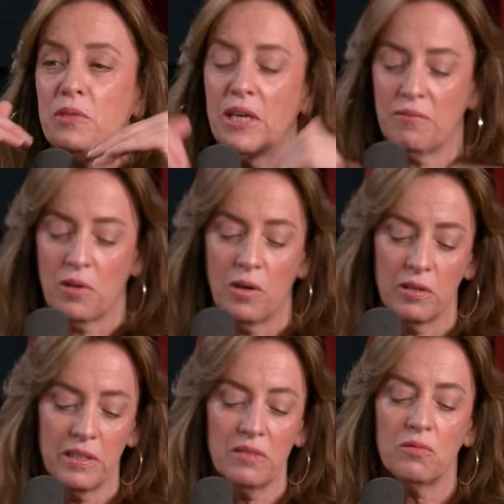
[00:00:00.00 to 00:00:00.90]
Jeff
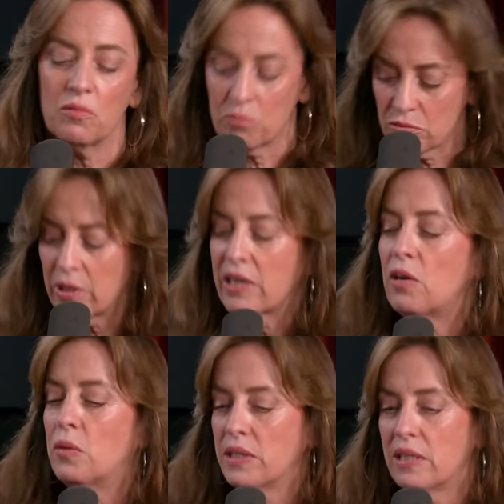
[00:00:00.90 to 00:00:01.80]
Garlin, Rick
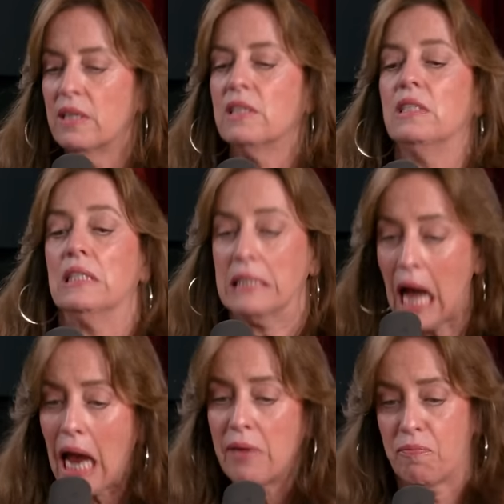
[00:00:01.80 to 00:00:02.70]
always says,
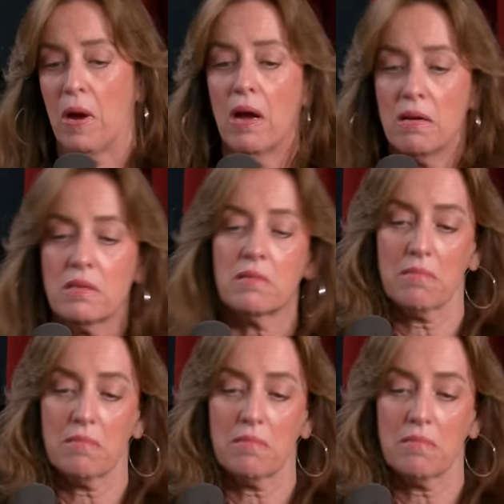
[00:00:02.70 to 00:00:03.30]
Skank Fest.